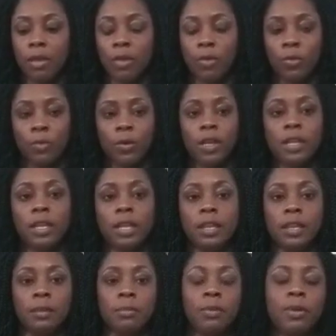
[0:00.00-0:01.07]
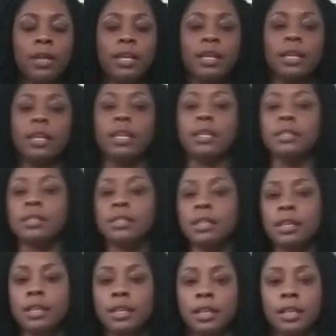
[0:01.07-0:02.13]
reading and praying and
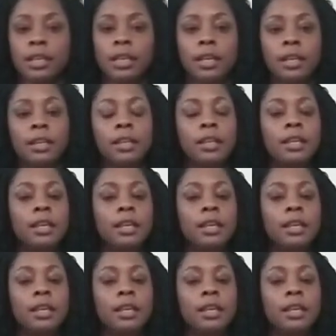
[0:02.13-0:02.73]
studying, and